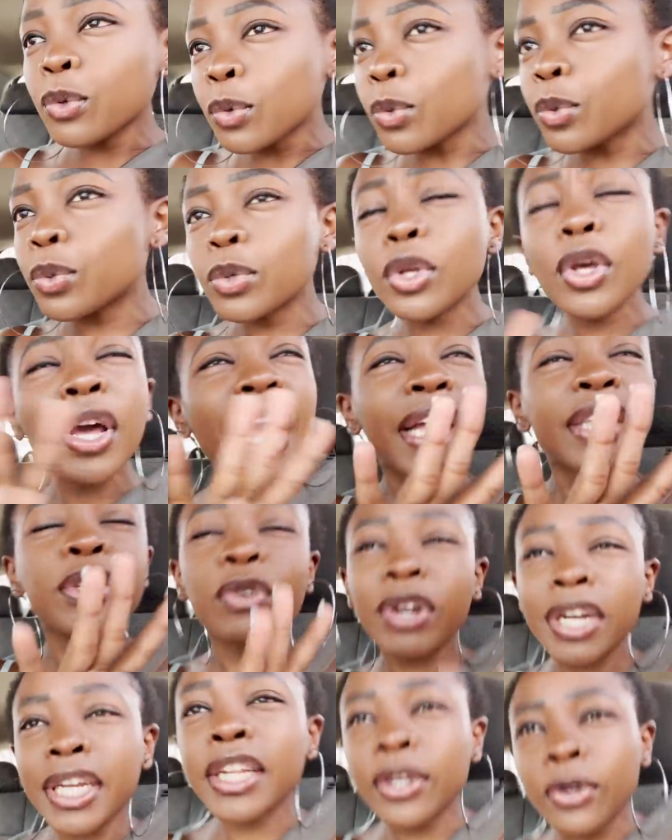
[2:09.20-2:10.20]
oh, you guys
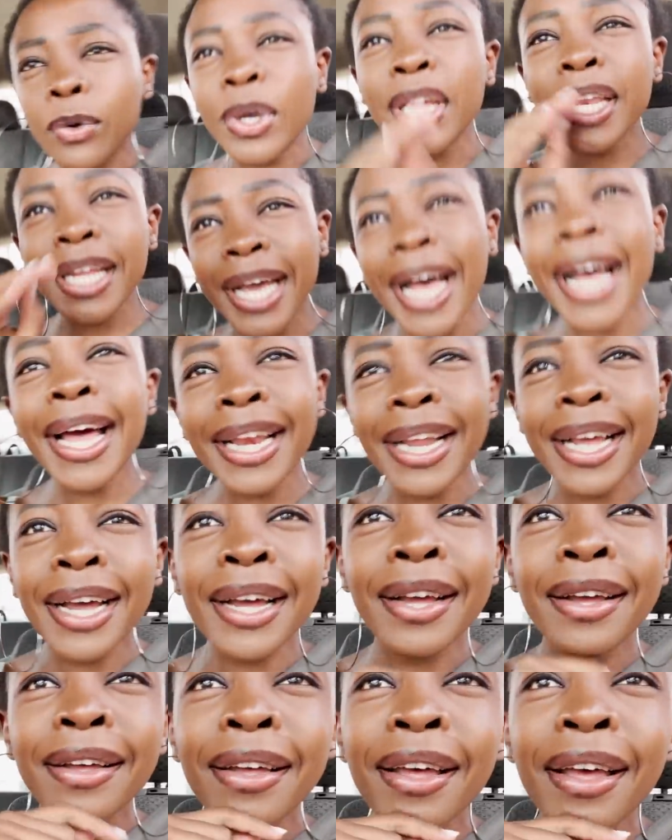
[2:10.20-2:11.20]
already know in
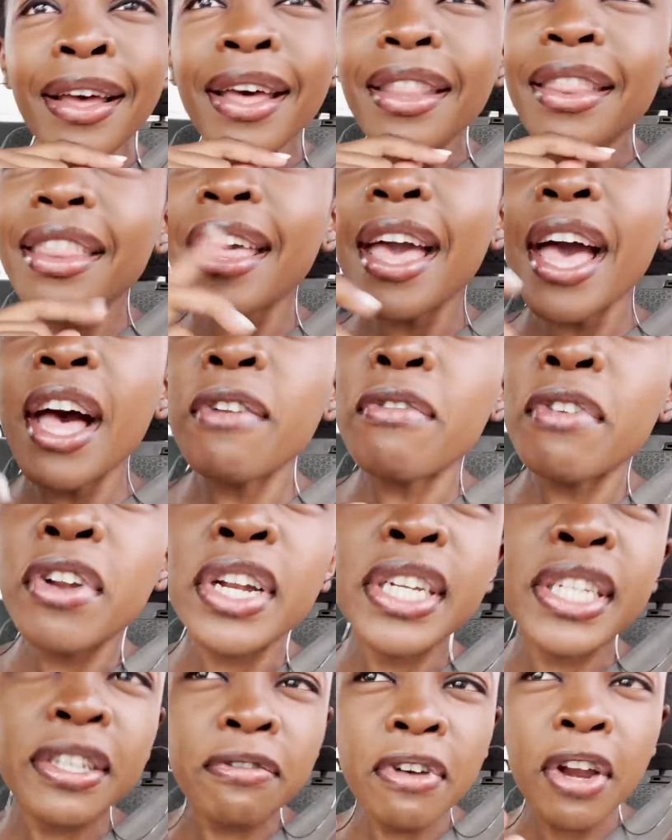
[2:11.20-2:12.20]
ghana they have
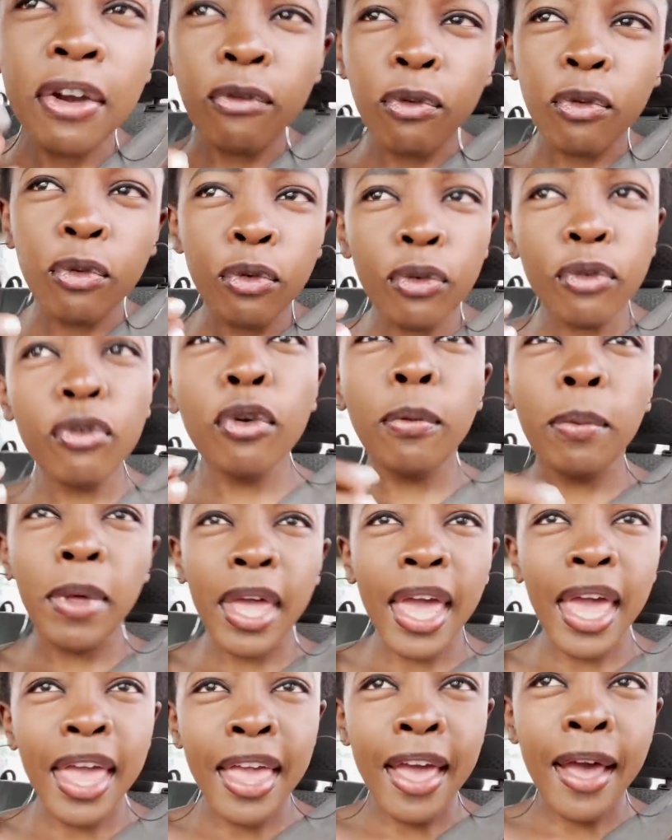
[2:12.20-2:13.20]
very different food from
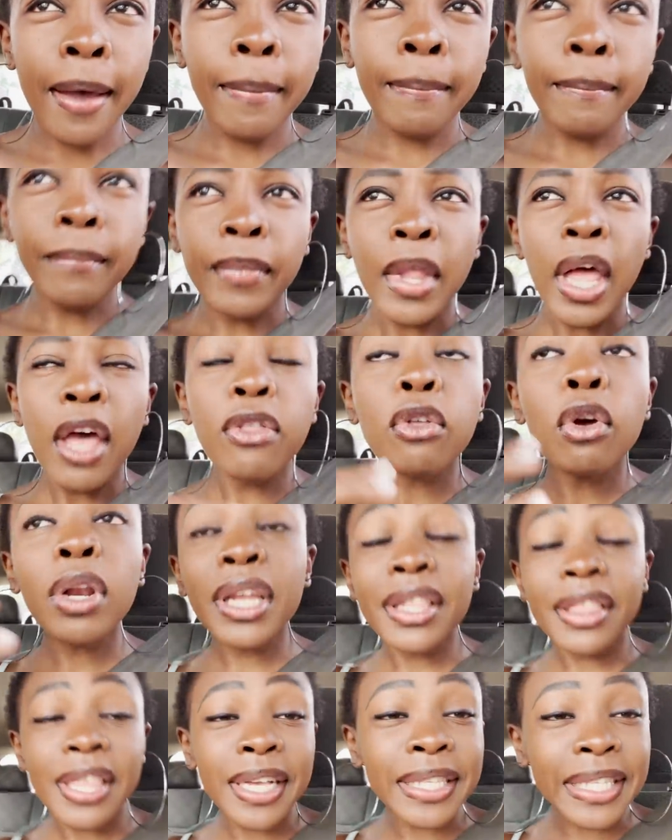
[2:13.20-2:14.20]
kenya the
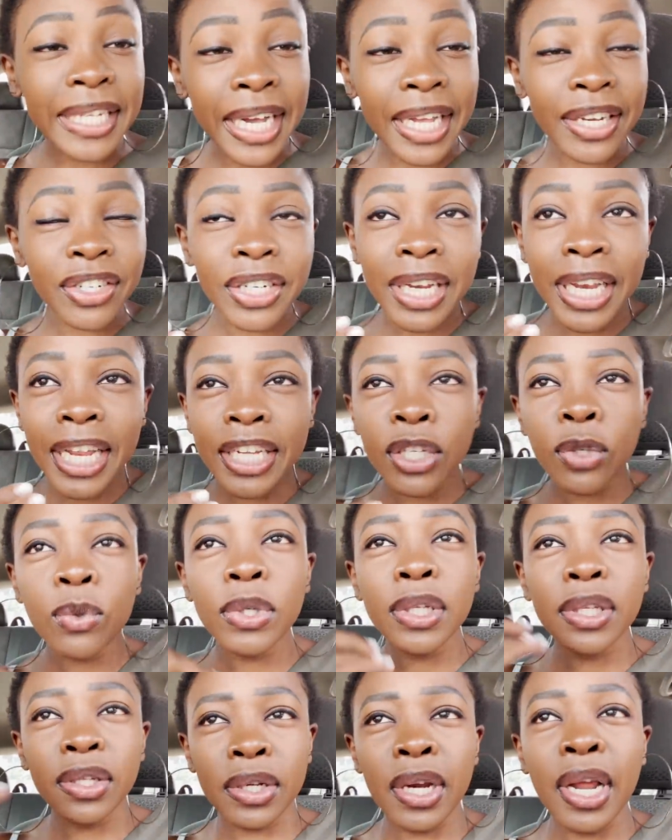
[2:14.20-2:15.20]
only things I can relate to
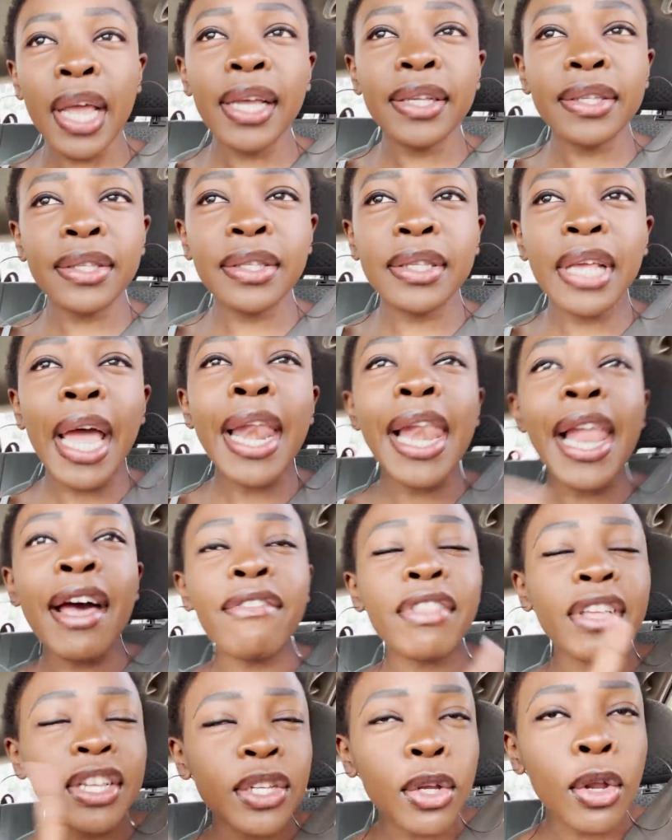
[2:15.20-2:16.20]
is rice. I
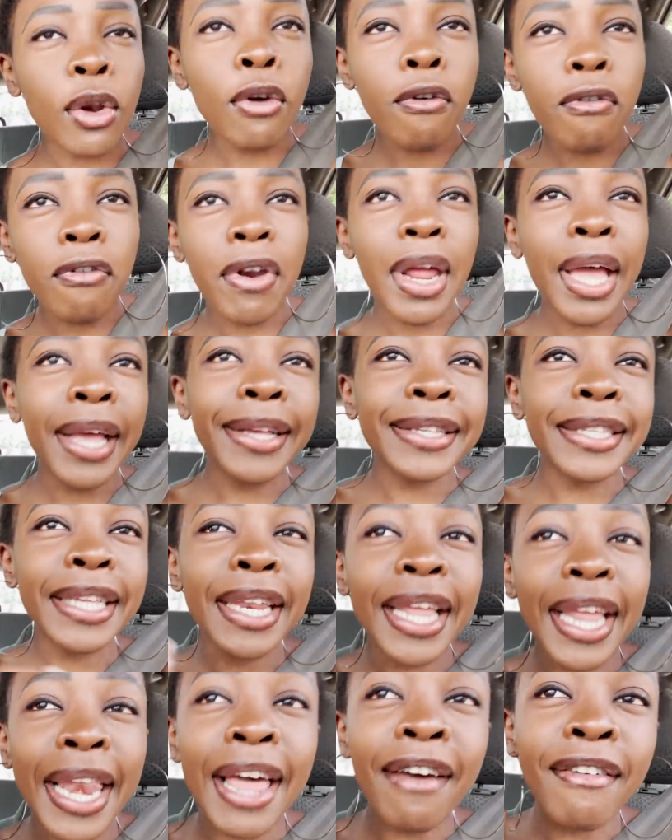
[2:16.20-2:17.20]
love the jollof rice
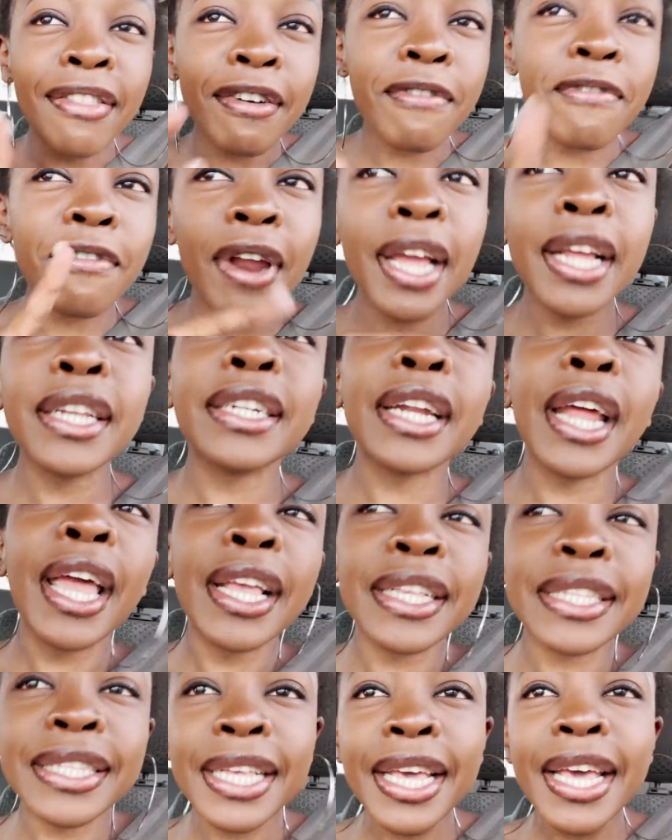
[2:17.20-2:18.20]
and I love the fried
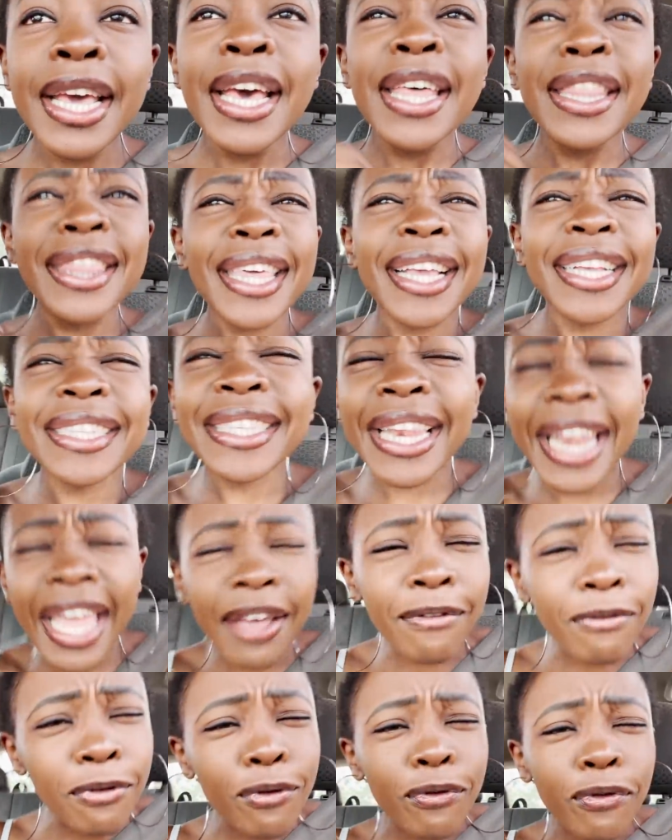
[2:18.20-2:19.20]
rice. Things like
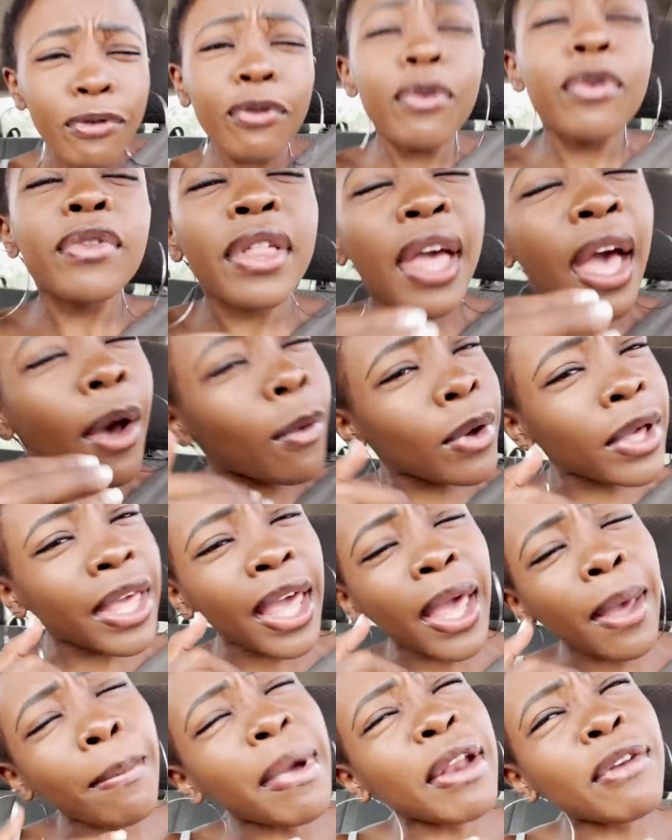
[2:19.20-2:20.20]
fufu, they're
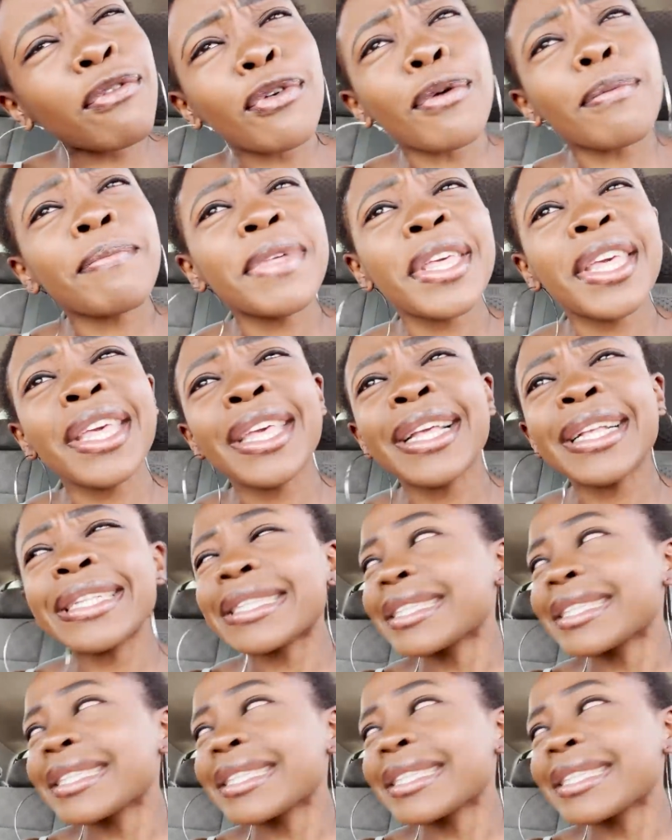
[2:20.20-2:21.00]
okay, but for me,